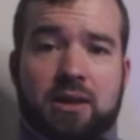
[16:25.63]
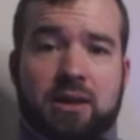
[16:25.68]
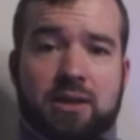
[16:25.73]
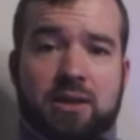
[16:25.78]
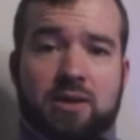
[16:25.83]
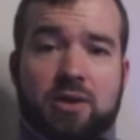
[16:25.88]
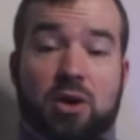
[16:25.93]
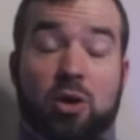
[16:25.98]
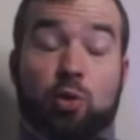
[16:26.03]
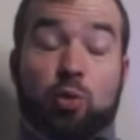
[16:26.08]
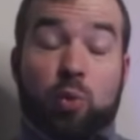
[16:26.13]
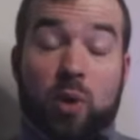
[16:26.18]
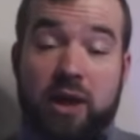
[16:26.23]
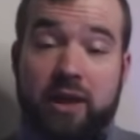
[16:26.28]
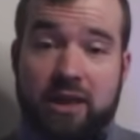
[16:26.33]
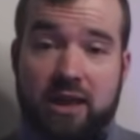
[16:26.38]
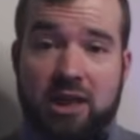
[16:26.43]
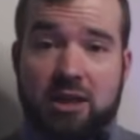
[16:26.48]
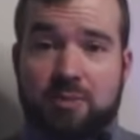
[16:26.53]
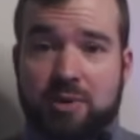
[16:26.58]
So
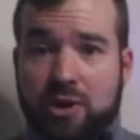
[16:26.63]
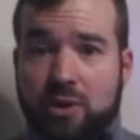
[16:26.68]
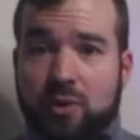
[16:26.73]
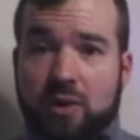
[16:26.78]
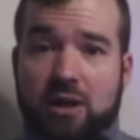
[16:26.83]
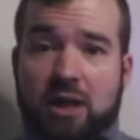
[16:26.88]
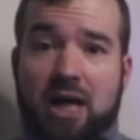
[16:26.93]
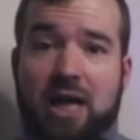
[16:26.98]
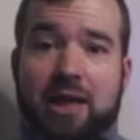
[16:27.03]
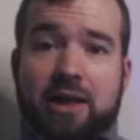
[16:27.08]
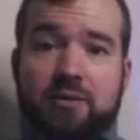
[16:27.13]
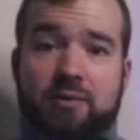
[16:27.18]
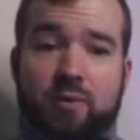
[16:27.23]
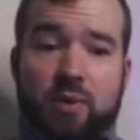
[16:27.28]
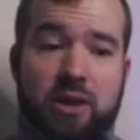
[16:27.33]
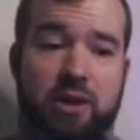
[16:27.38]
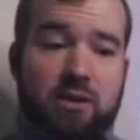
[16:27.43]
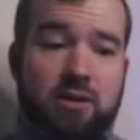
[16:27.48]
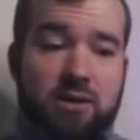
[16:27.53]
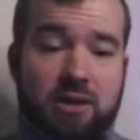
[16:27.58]
what keeps you alive?
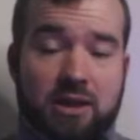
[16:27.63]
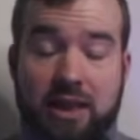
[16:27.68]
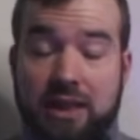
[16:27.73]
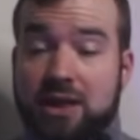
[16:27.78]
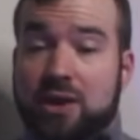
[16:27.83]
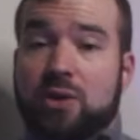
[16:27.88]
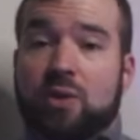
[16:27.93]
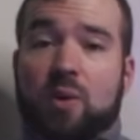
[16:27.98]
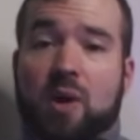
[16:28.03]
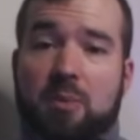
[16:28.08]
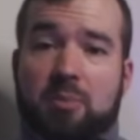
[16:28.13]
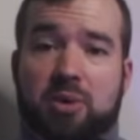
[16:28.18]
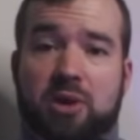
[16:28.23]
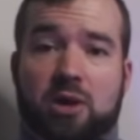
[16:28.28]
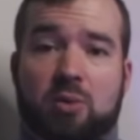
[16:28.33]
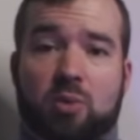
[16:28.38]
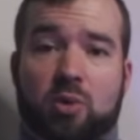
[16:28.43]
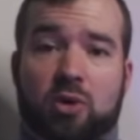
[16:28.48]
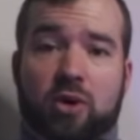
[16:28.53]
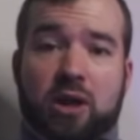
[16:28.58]
What gets you up in
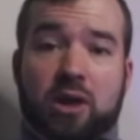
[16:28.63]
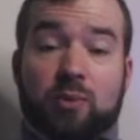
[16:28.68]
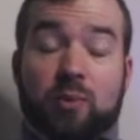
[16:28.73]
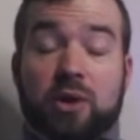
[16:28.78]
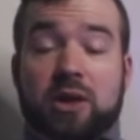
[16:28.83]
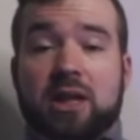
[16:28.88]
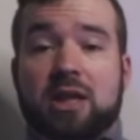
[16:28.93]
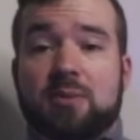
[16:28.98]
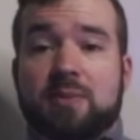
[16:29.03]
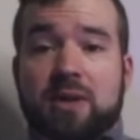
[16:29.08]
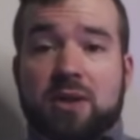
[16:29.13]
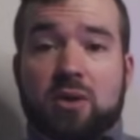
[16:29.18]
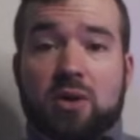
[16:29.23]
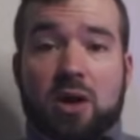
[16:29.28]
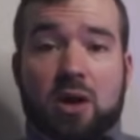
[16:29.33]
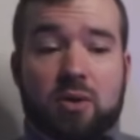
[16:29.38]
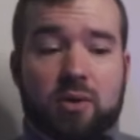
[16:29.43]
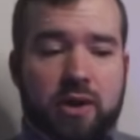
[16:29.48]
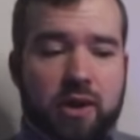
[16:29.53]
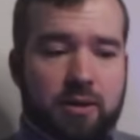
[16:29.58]
the morning? What keeps you
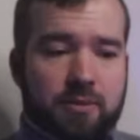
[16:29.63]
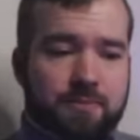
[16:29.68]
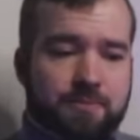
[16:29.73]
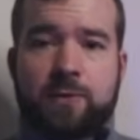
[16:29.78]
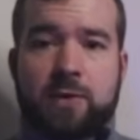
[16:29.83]
going?